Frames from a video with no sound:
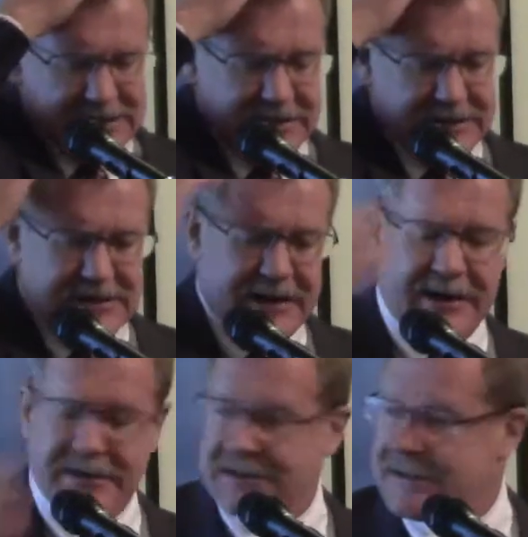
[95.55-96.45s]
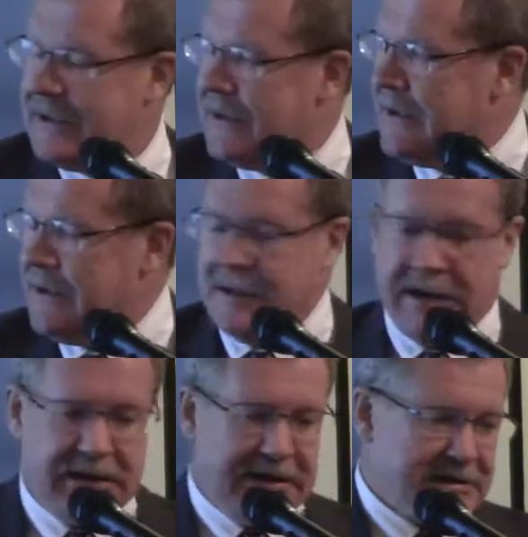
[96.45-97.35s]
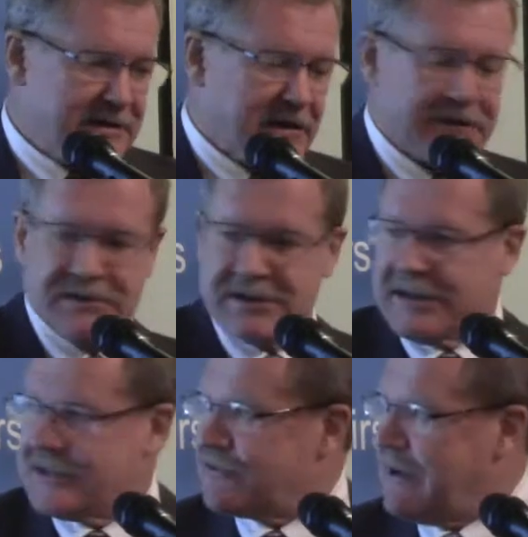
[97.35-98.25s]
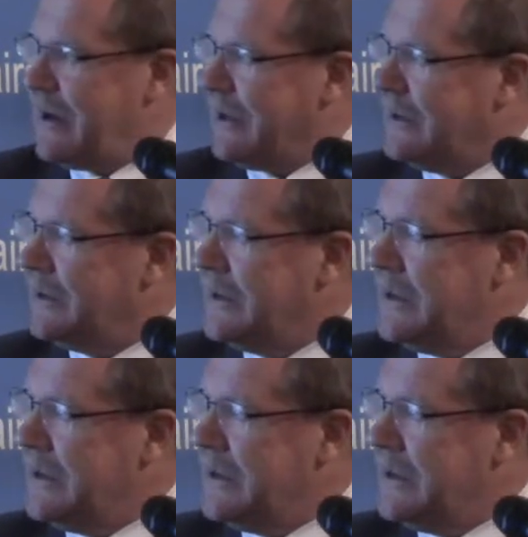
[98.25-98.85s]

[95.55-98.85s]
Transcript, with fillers: leaders and others, uh, leaders of countries like Australia,